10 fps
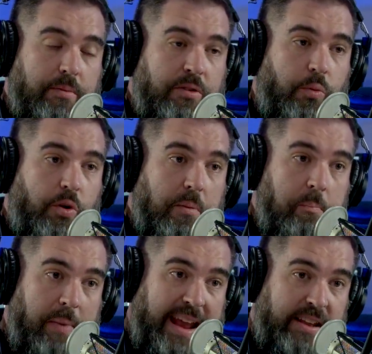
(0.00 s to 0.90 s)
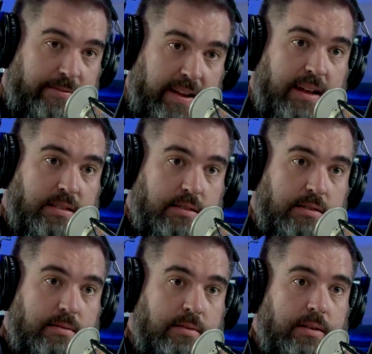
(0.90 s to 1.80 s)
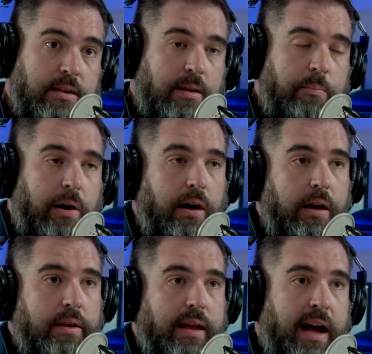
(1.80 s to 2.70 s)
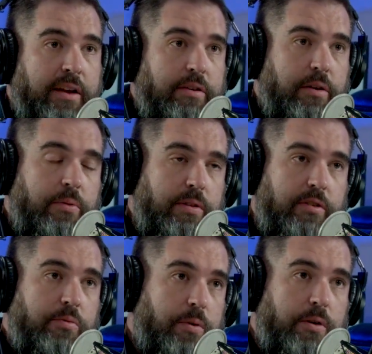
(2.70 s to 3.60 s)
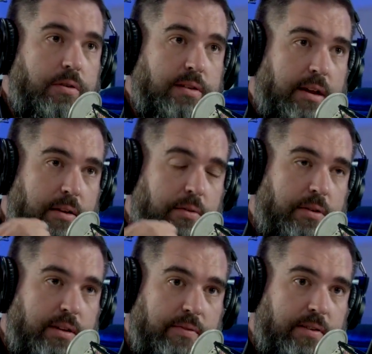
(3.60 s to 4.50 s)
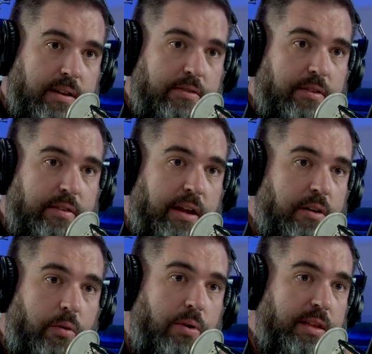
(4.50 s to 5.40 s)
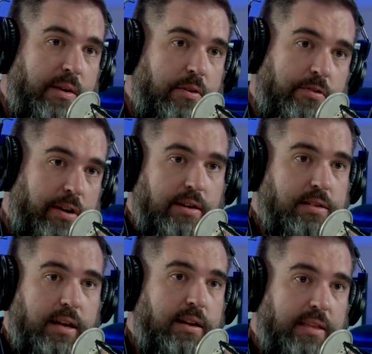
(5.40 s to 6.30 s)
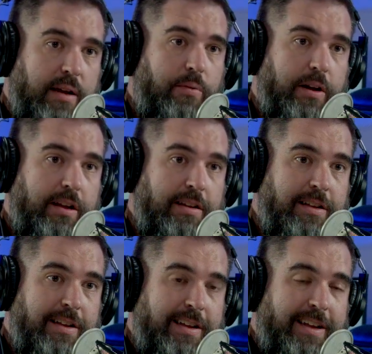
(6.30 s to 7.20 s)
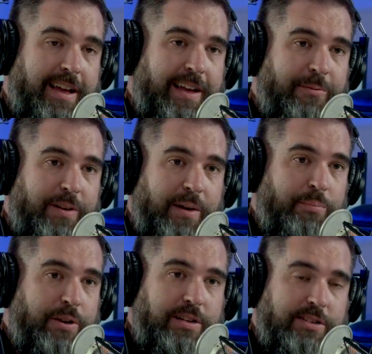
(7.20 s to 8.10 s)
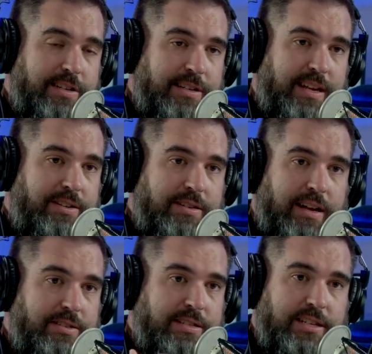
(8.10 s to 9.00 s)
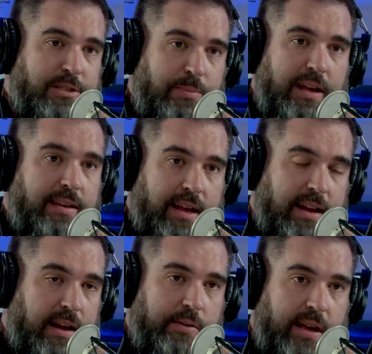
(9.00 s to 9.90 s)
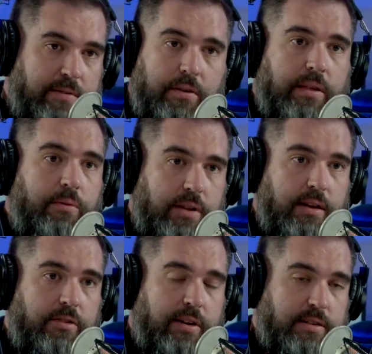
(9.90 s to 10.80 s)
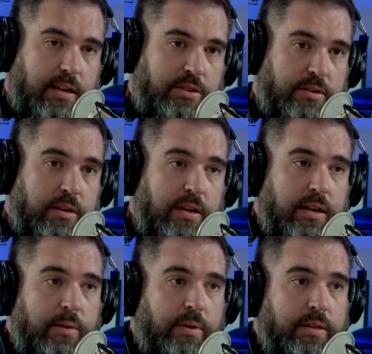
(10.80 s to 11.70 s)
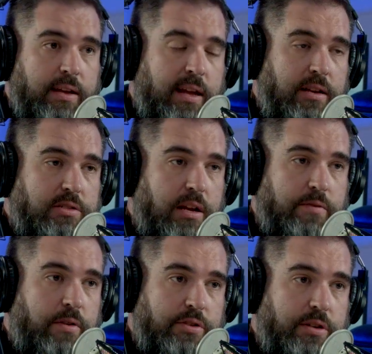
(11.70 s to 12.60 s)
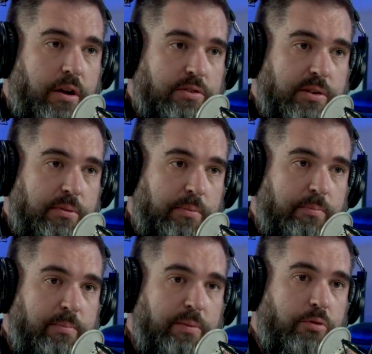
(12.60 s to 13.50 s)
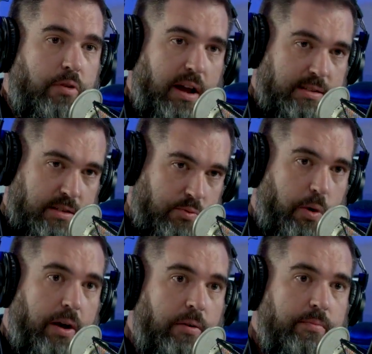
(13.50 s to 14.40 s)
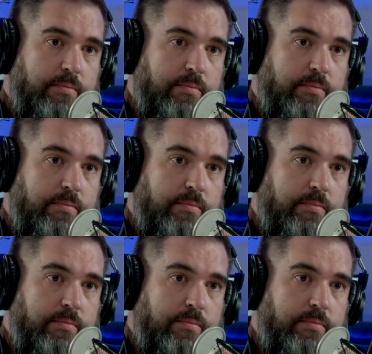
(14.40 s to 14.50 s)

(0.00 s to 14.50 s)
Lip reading: word manifest. But I know these words, I know their definitions, I know why they were translated that way. And when I'm preaching and teaching, I just explain that. Now, I would have to do that with any translation. But the King James Version also memorizes well.